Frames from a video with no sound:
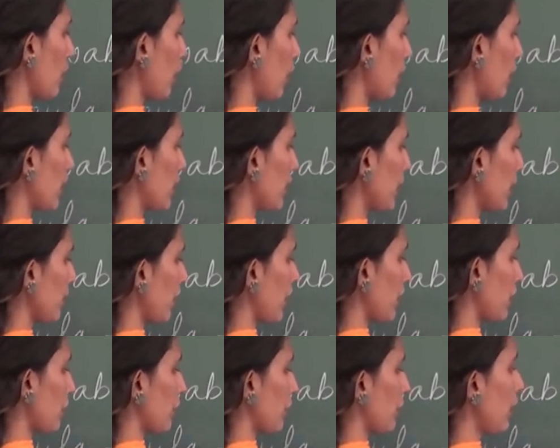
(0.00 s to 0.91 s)
or he
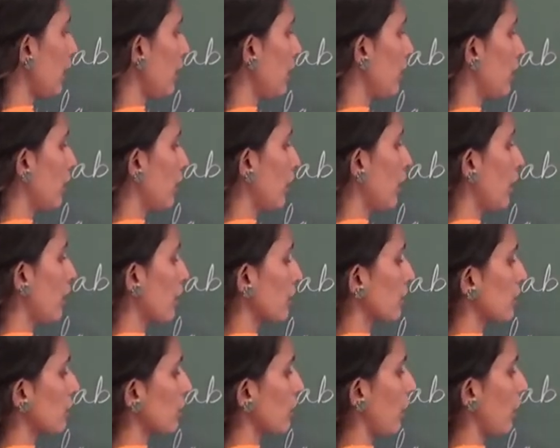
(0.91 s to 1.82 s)
went to the
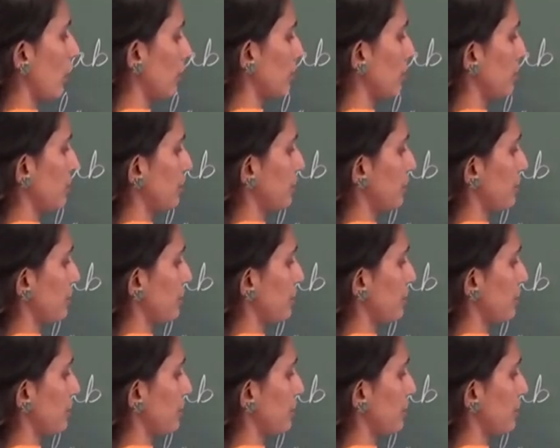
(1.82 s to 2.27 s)
throne.